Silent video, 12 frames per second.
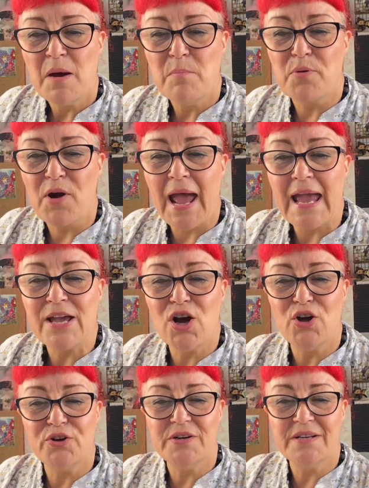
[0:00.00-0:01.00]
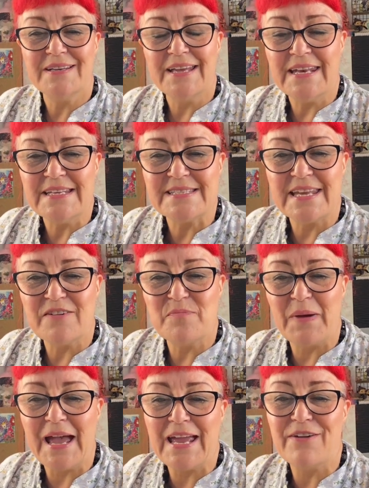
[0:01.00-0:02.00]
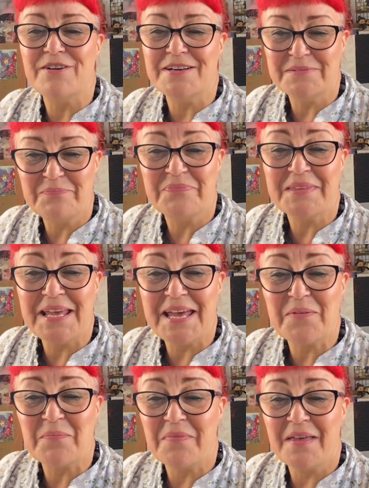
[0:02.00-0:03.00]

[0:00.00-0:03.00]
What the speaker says: Brian instead of Byron. Yeah.